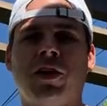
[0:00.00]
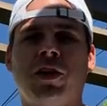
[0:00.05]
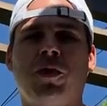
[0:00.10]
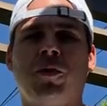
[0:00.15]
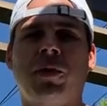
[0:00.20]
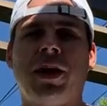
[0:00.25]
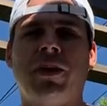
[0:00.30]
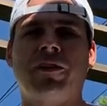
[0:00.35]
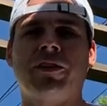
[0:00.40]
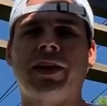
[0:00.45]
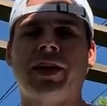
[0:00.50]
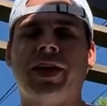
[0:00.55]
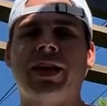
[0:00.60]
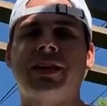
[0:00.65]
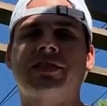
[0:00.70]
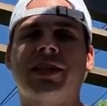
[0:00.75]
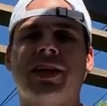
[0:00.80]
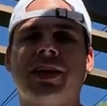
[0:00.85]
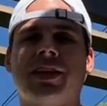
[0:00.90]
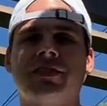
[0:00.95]
oh, we haven't
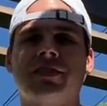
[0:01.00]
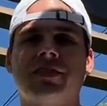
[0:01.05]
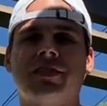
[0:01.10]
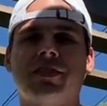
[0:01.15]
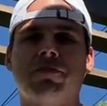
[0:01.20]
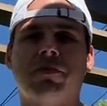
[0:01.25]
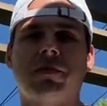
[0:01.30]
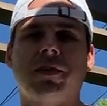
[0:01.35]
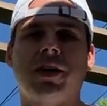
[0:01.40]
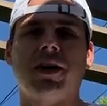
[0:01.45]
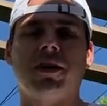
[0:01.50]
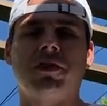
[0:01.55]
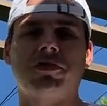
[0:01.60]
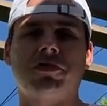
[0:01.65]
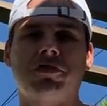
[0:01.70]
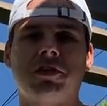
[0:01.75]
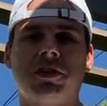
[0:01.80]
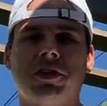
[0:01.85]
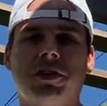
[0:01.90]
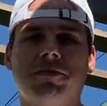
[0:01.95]
guests, they can sleep in the
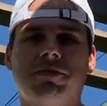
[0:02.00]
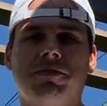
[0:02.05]
Airstream.